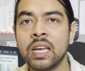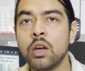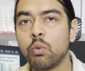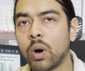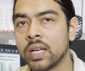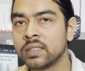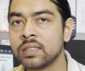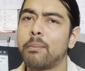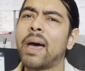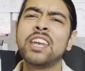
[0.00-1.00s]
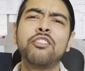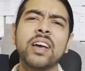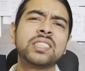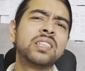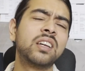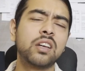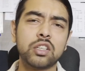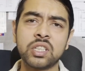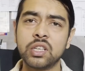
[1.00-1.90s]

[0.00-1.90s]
was manufacturing doesn't